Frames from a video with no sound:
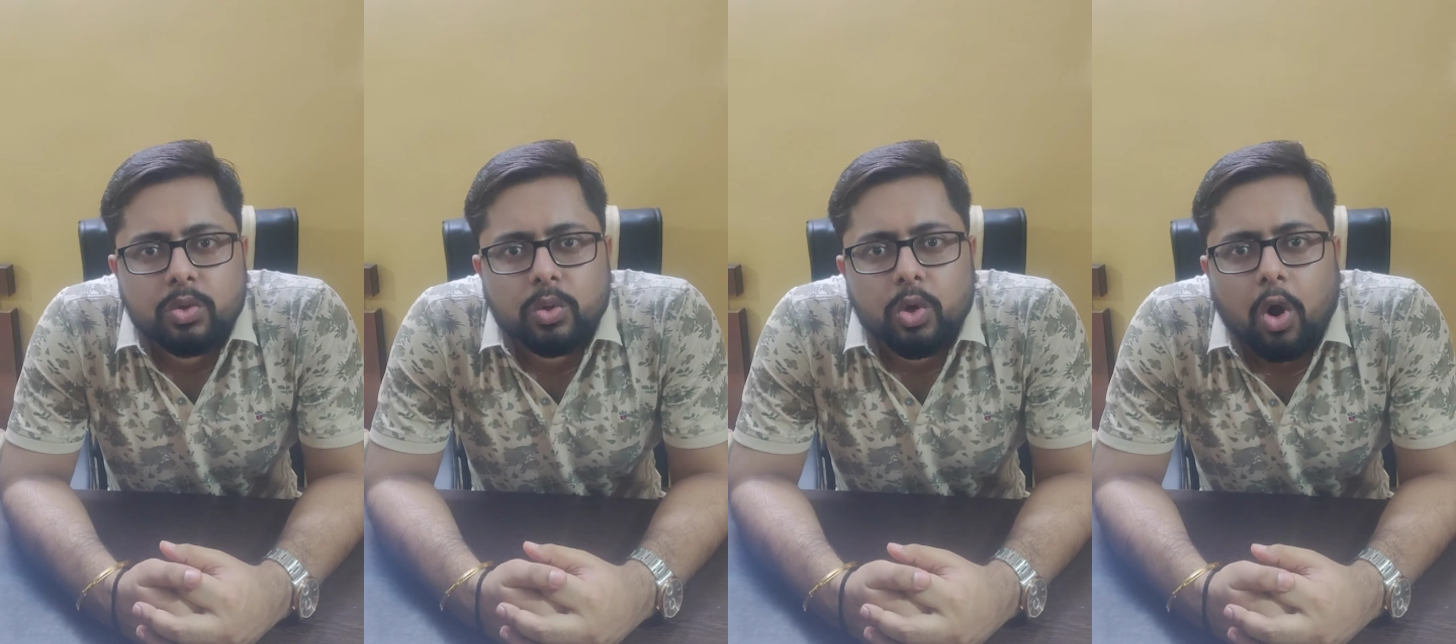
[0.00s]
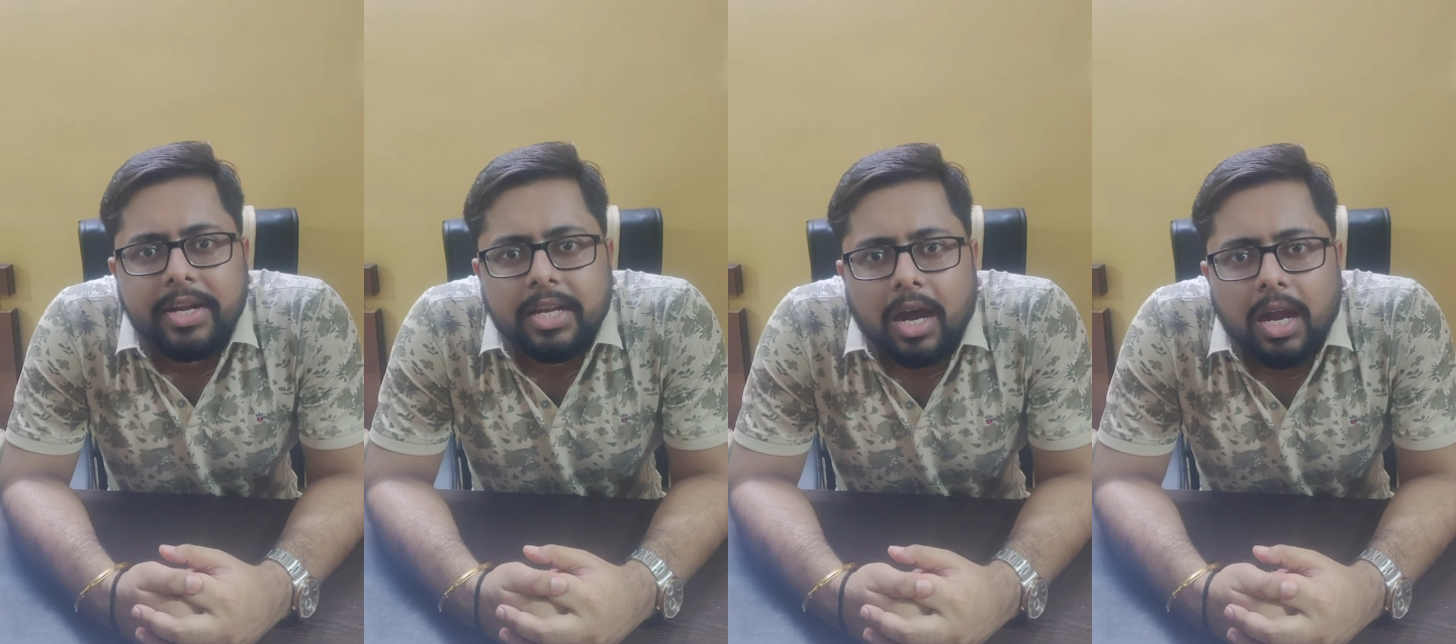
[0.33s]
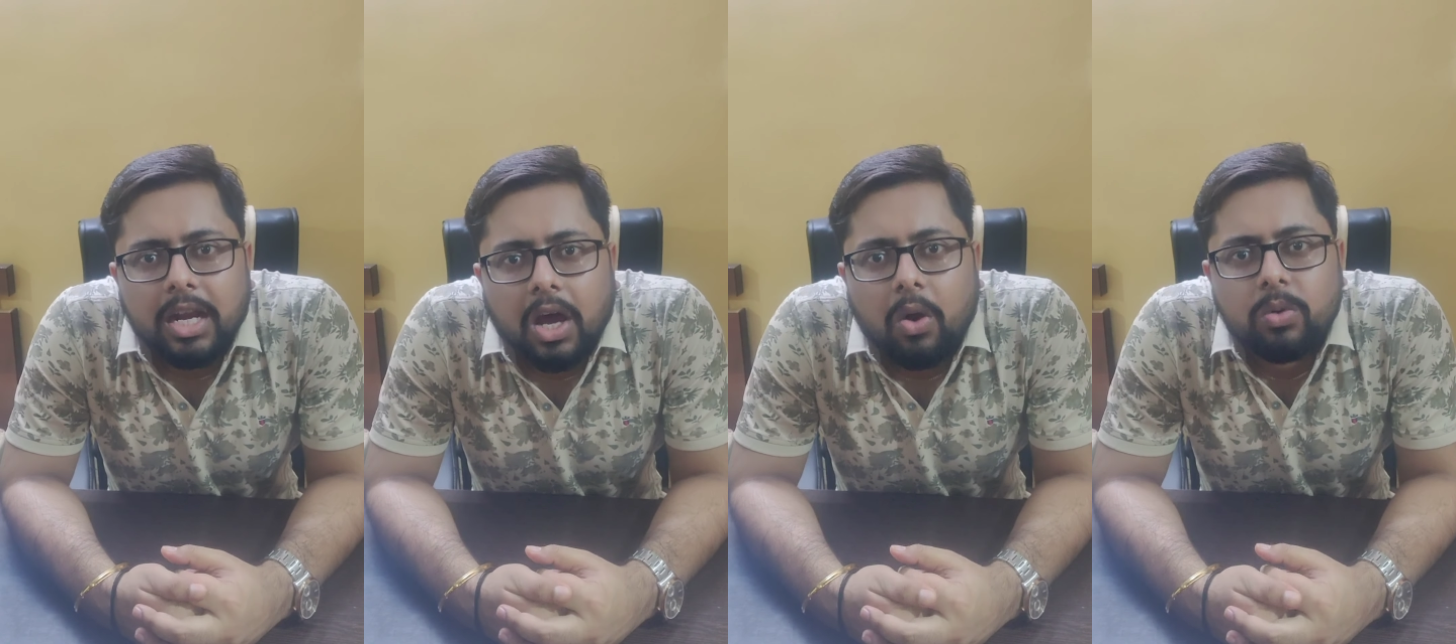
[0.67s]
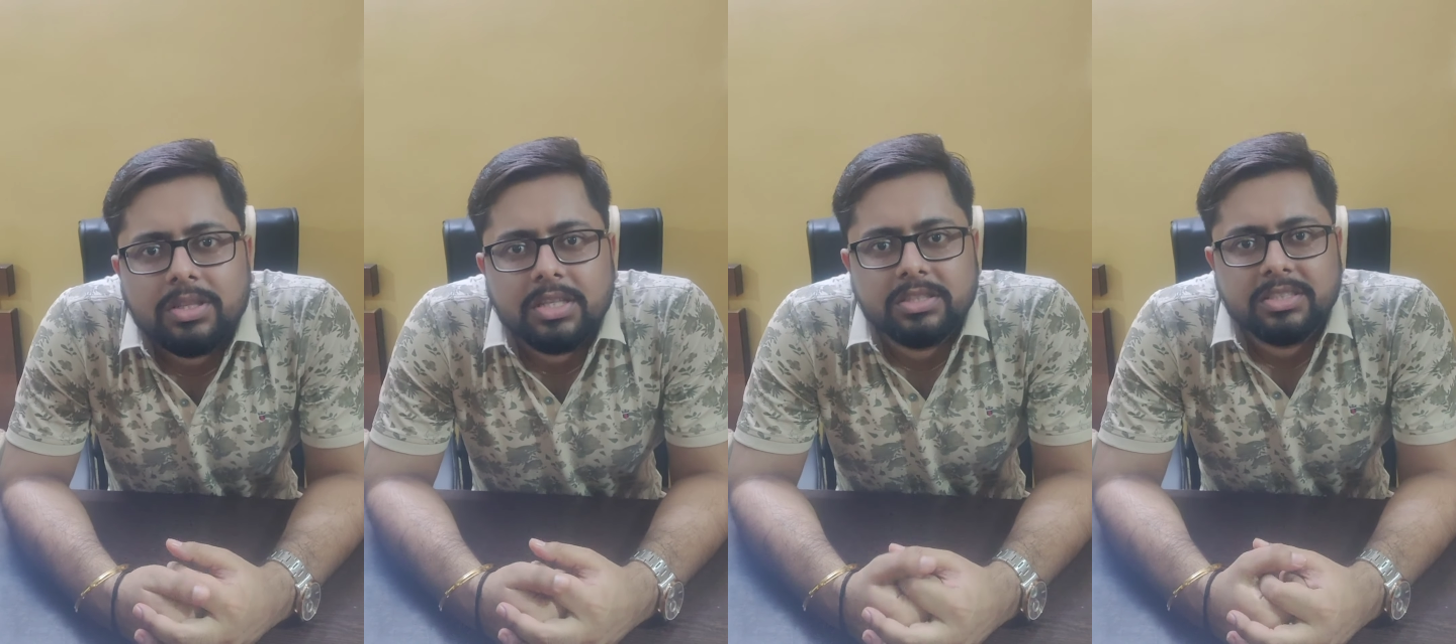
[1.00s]
Do not
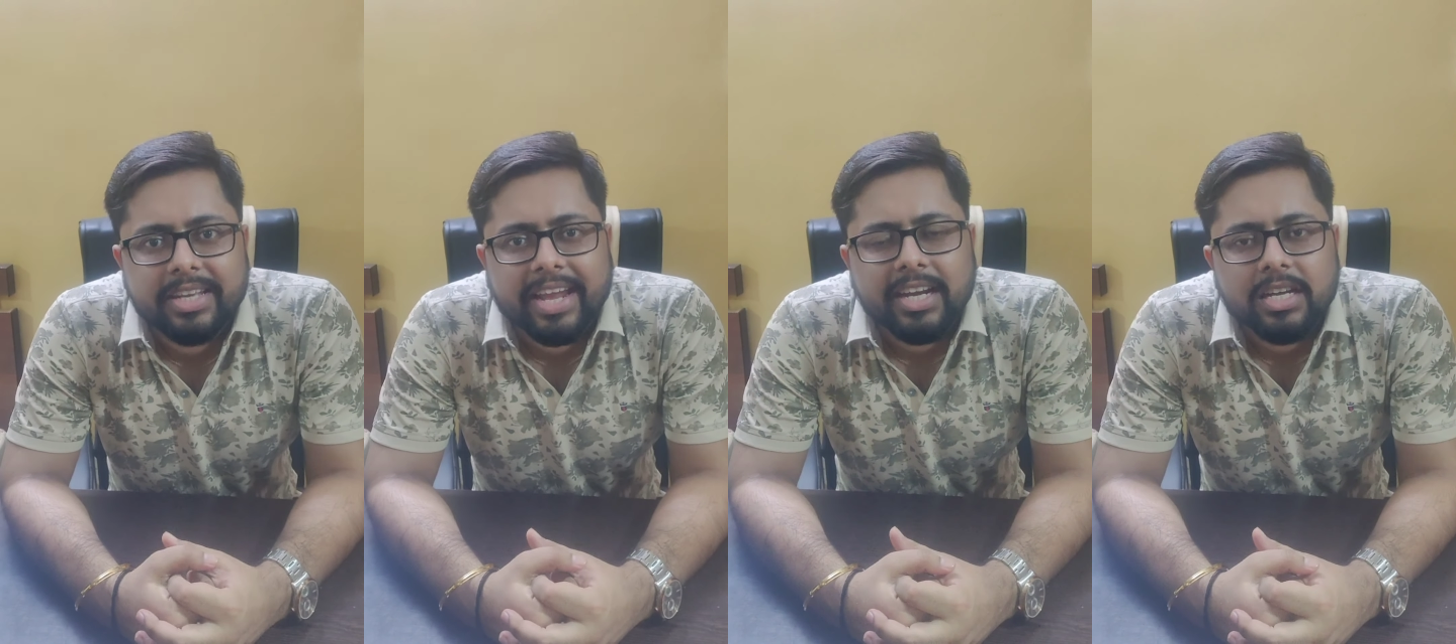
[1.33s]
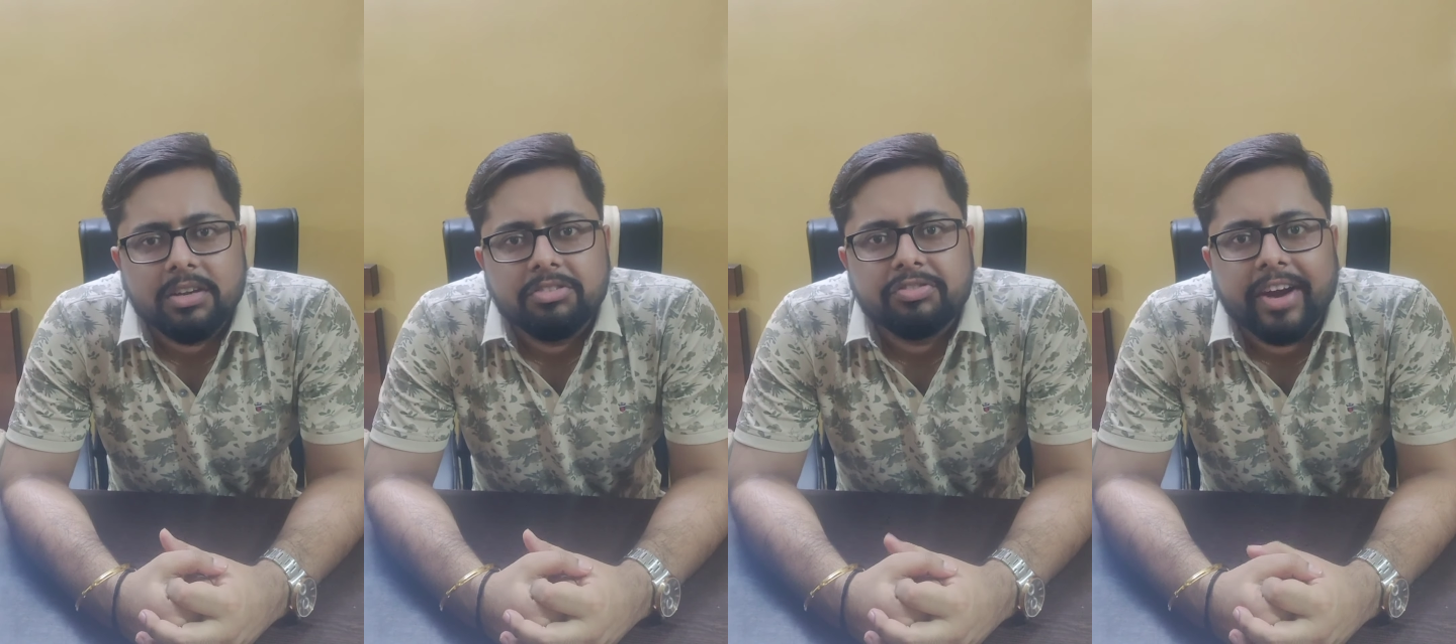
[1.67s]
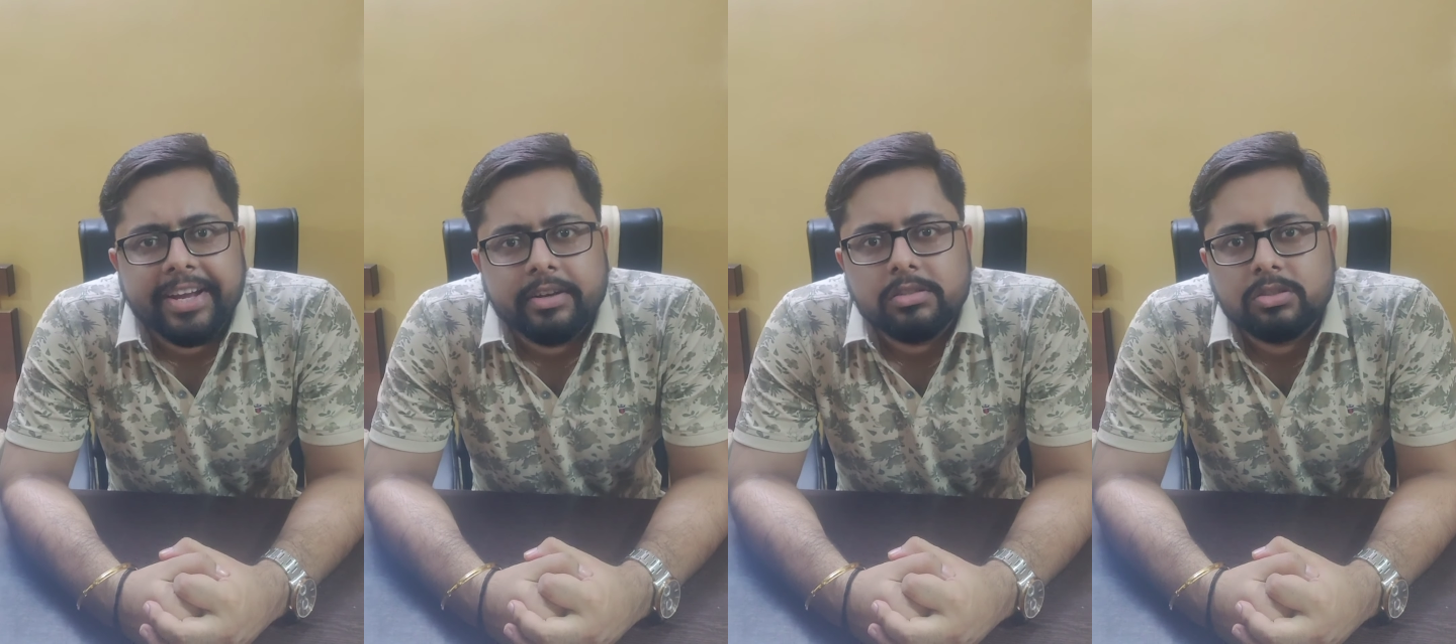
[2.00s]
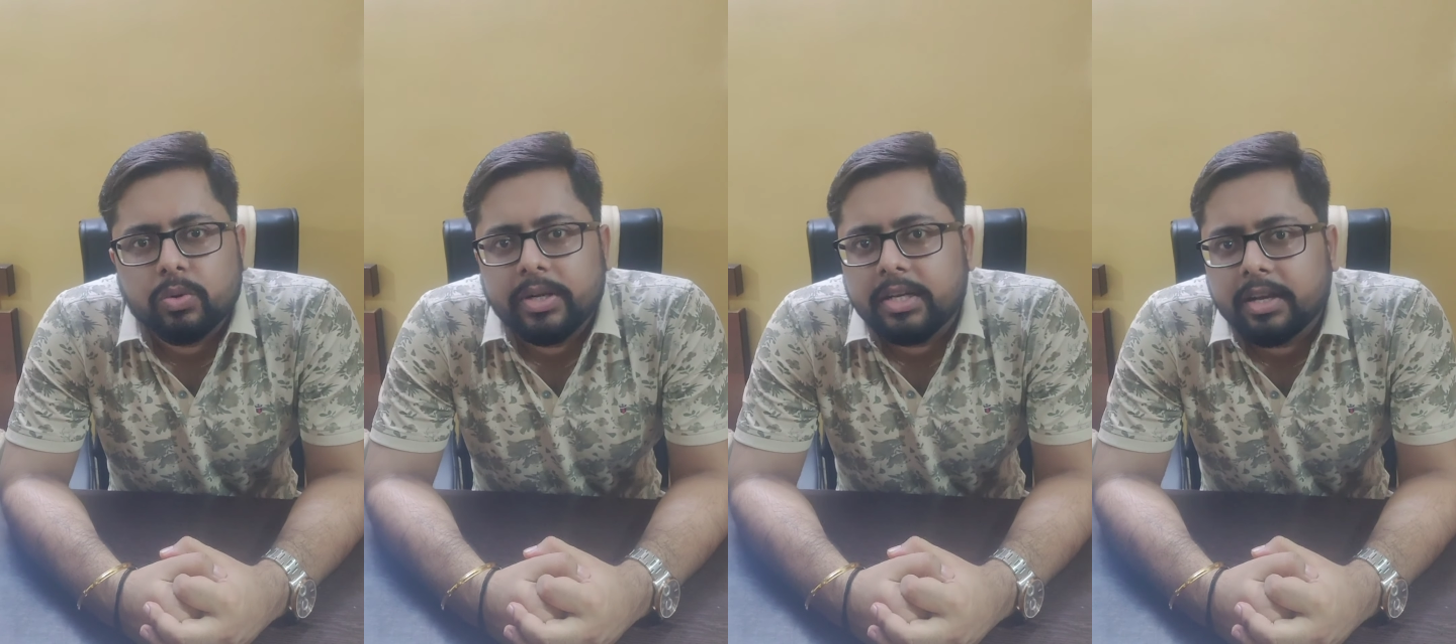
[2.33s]
allow this negative
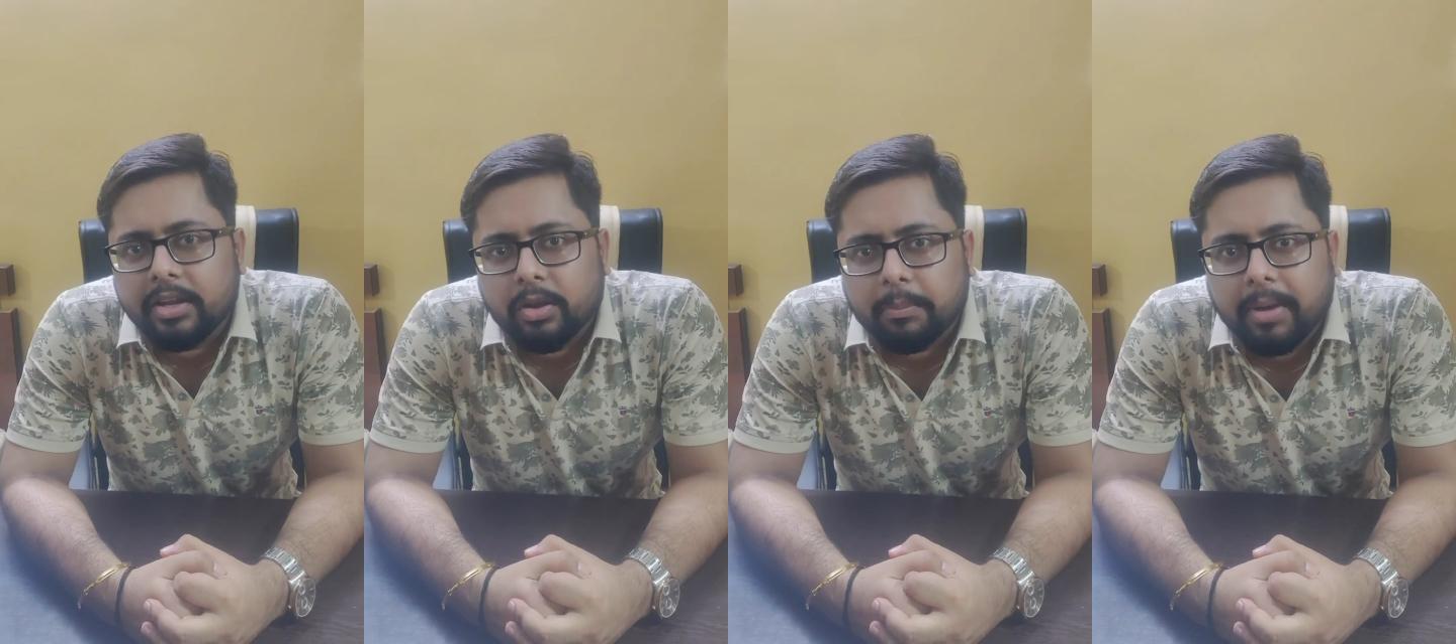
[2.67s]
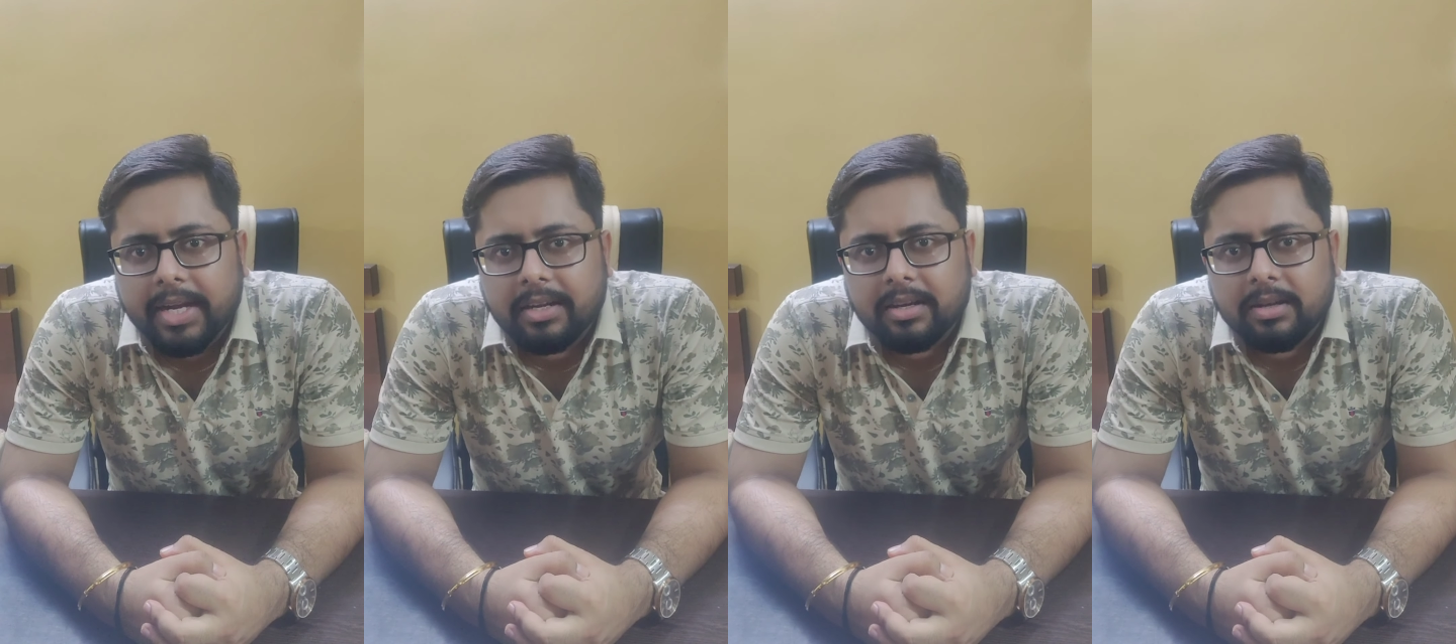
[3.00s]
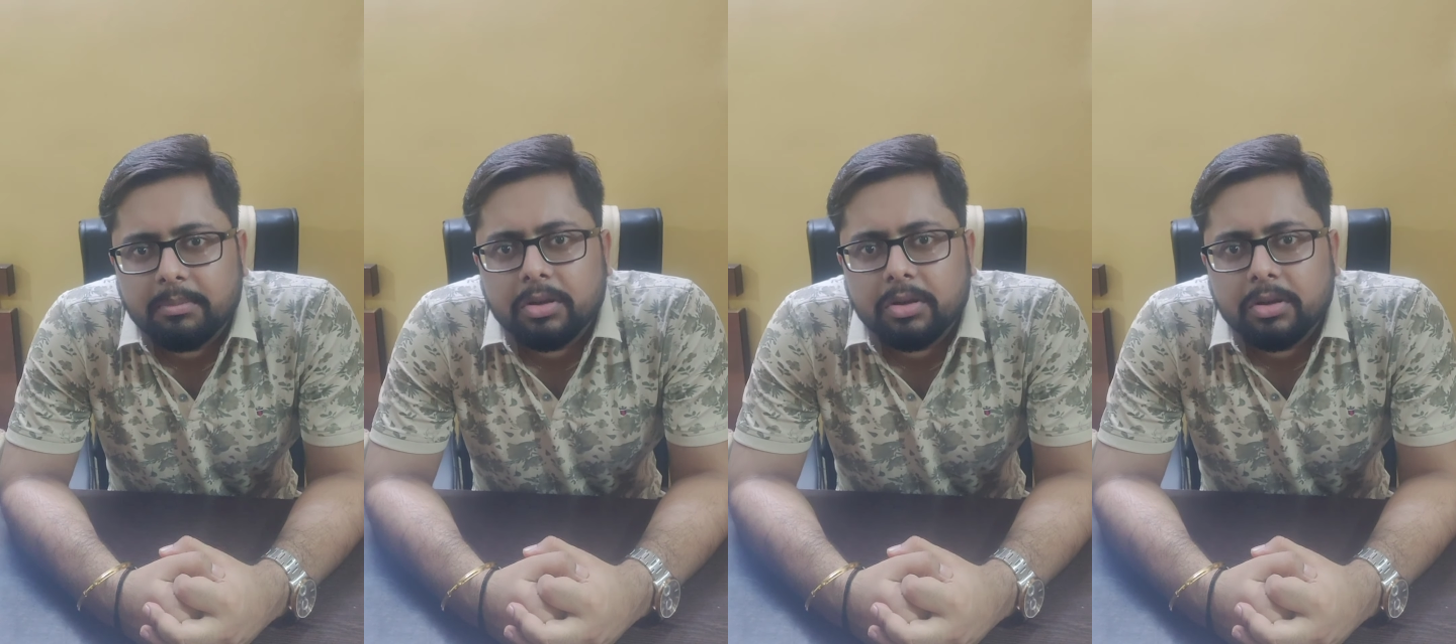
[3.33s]
virus to enter your mind